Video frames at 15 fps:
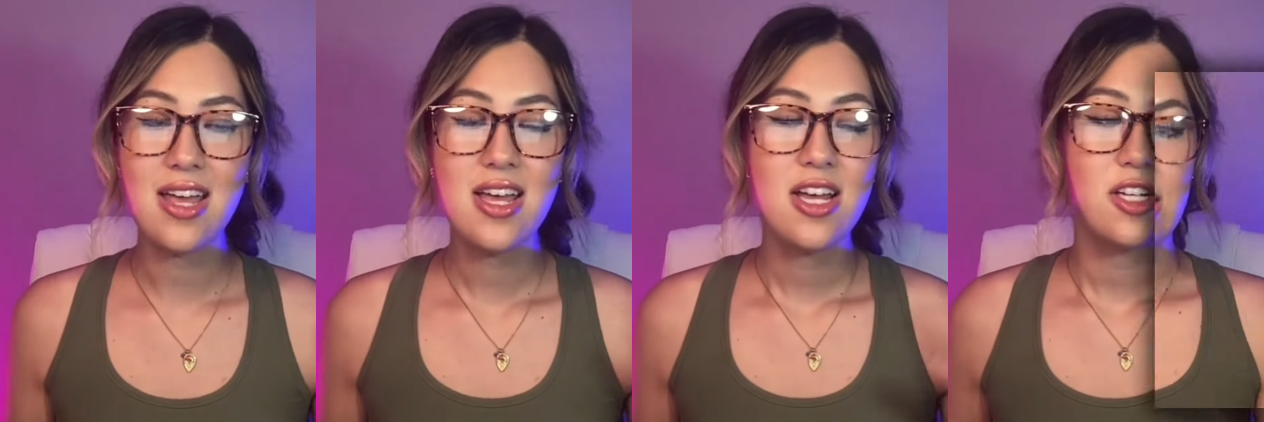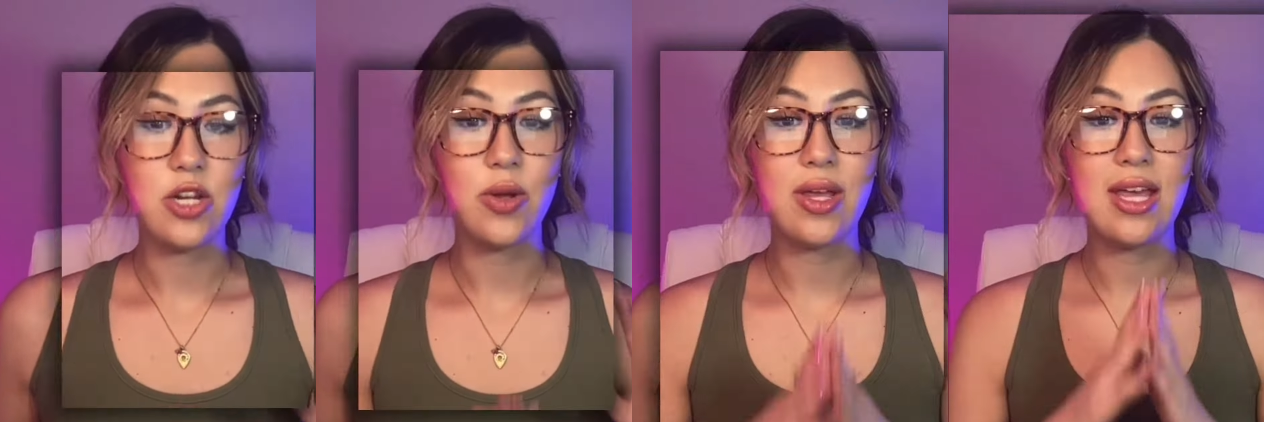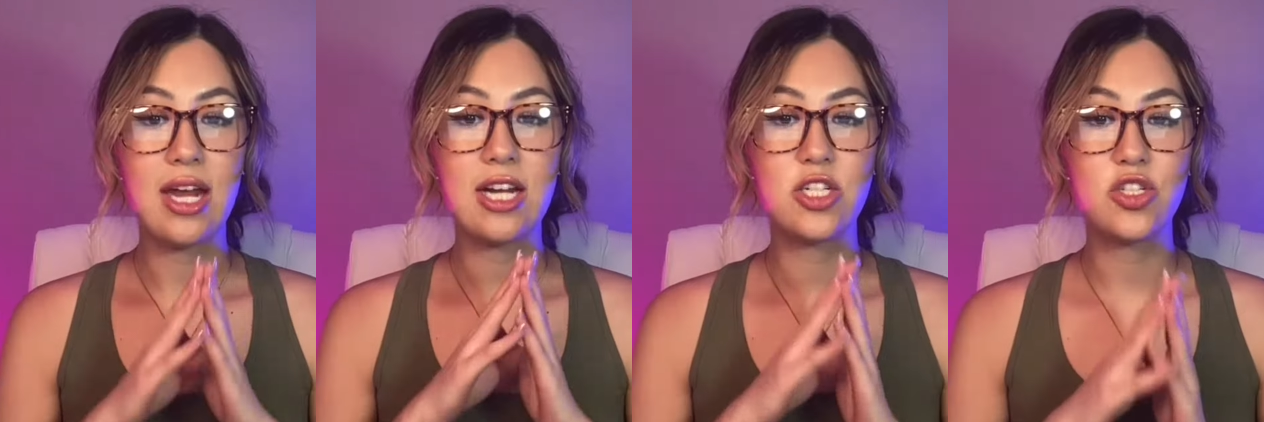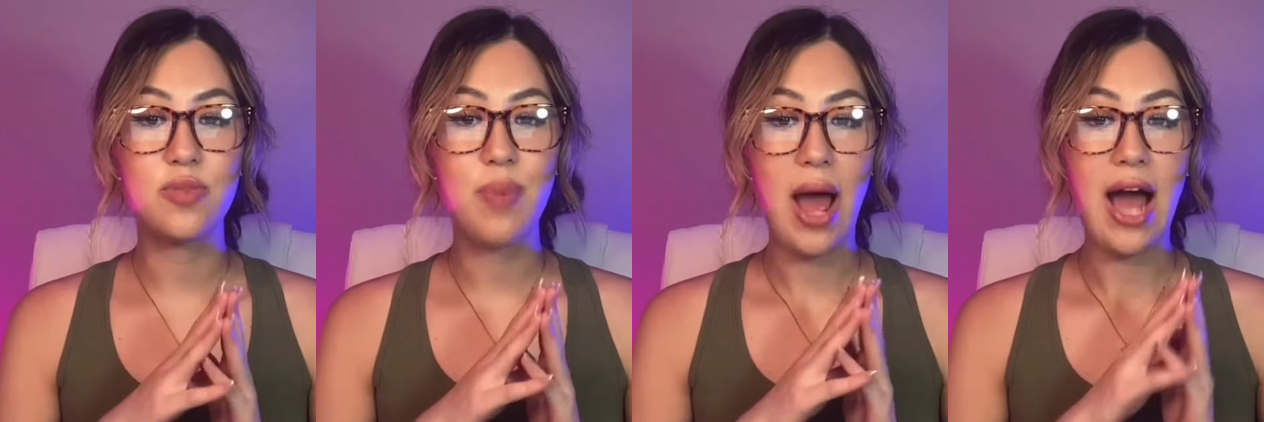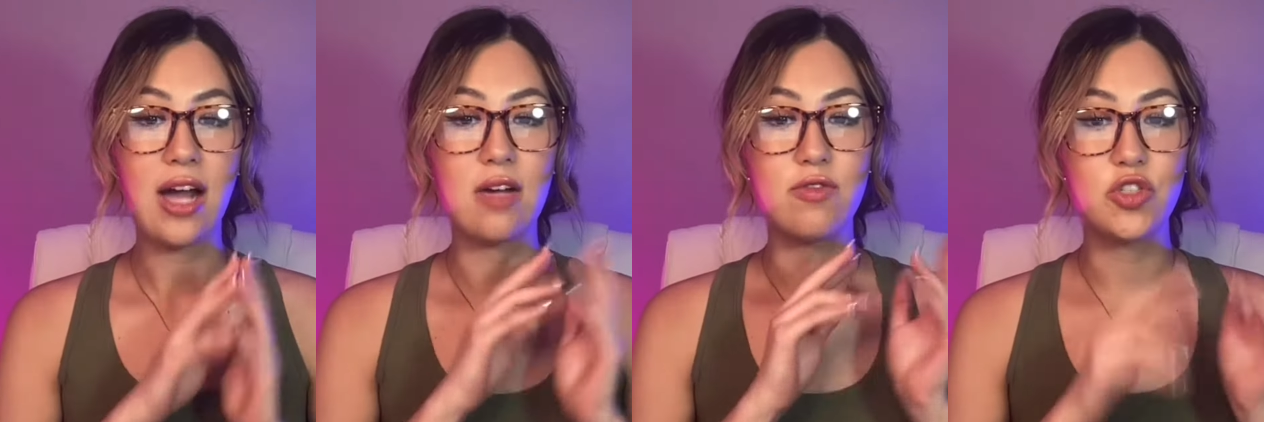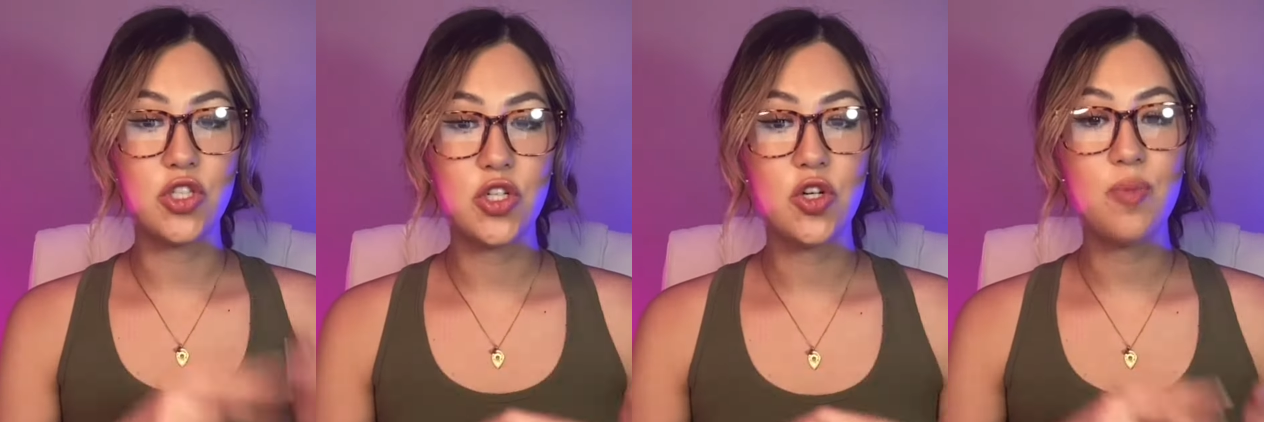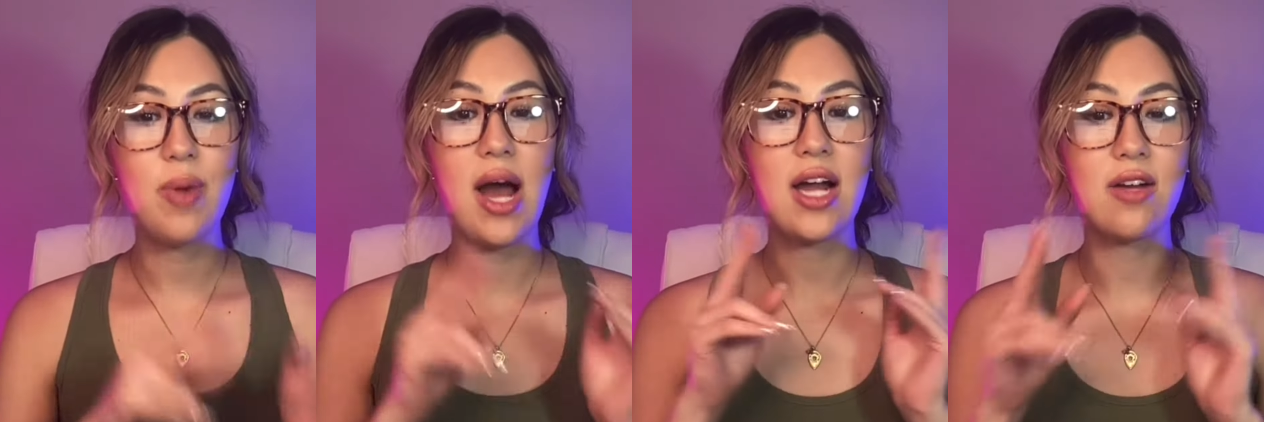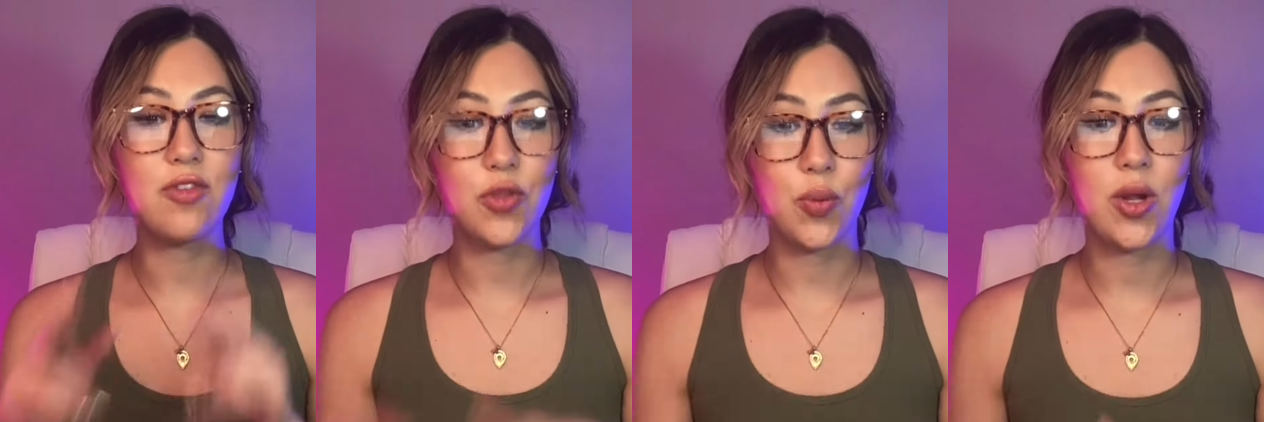Rated, you can get a pack of two,
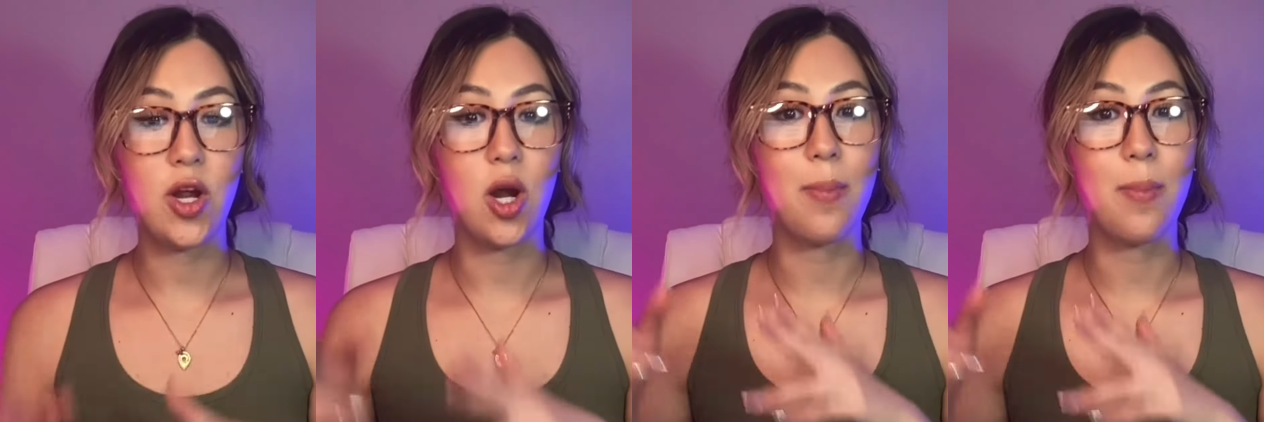pack of three,